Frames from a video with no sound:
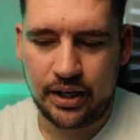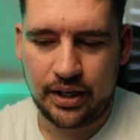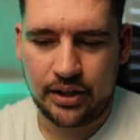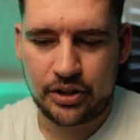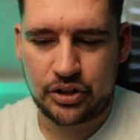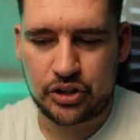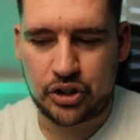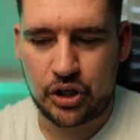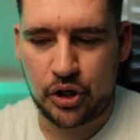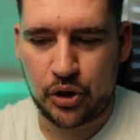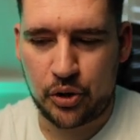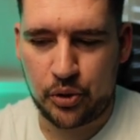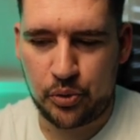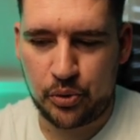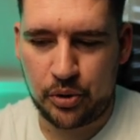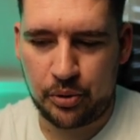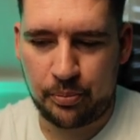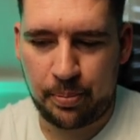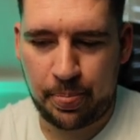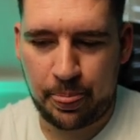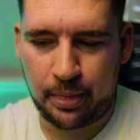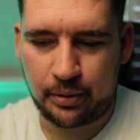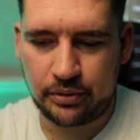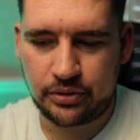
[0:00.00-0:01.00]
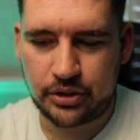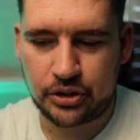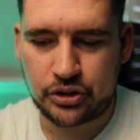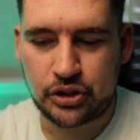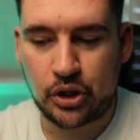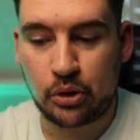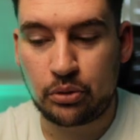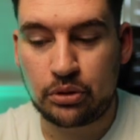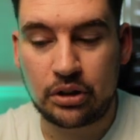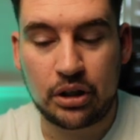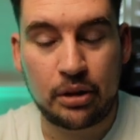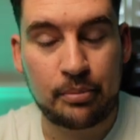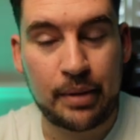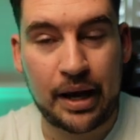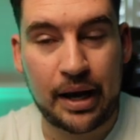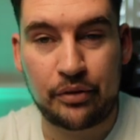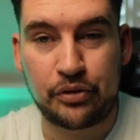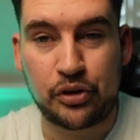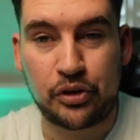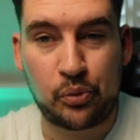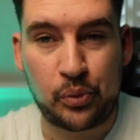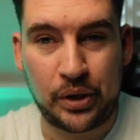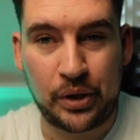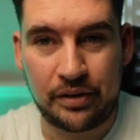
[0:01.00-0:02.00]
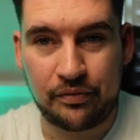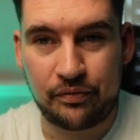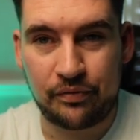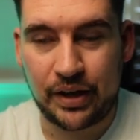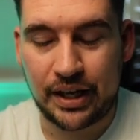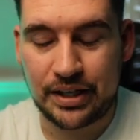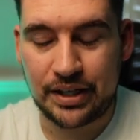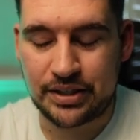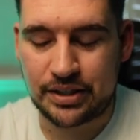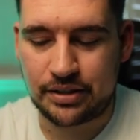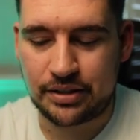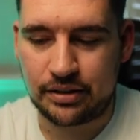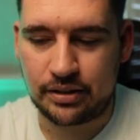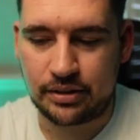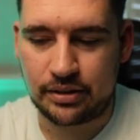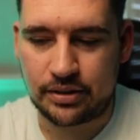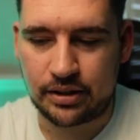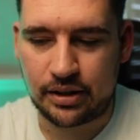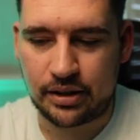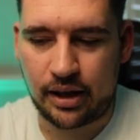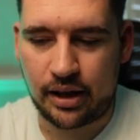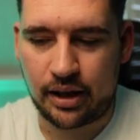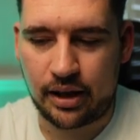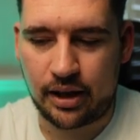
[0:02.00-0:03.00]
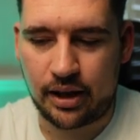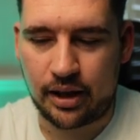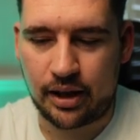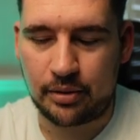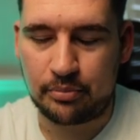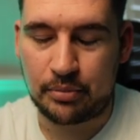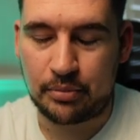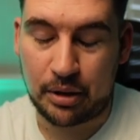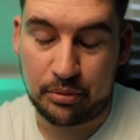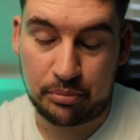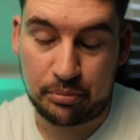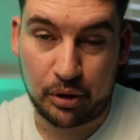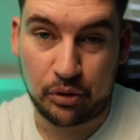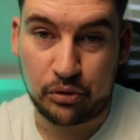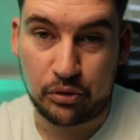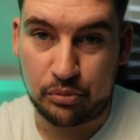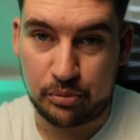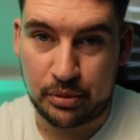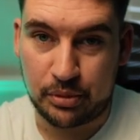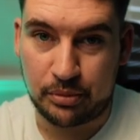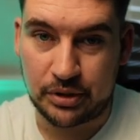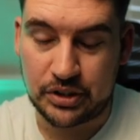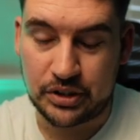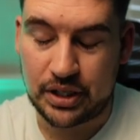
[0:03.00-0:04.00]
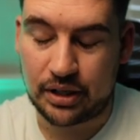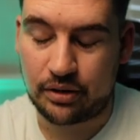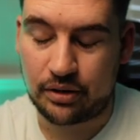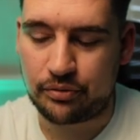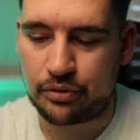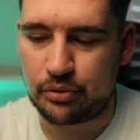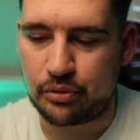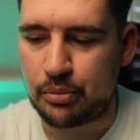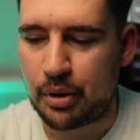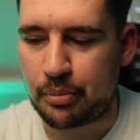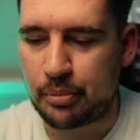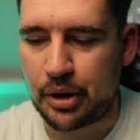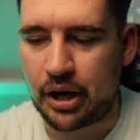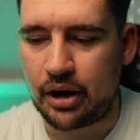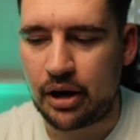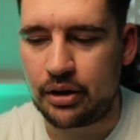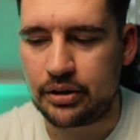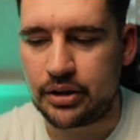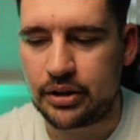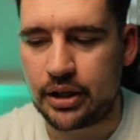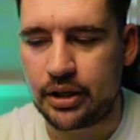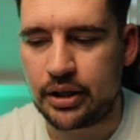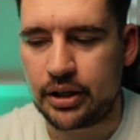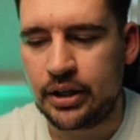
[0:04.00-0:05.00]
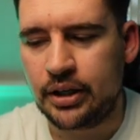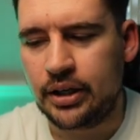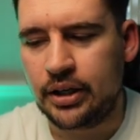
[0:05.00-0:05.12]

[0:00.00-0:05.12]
So the total amount that we invested, both myself and my partner,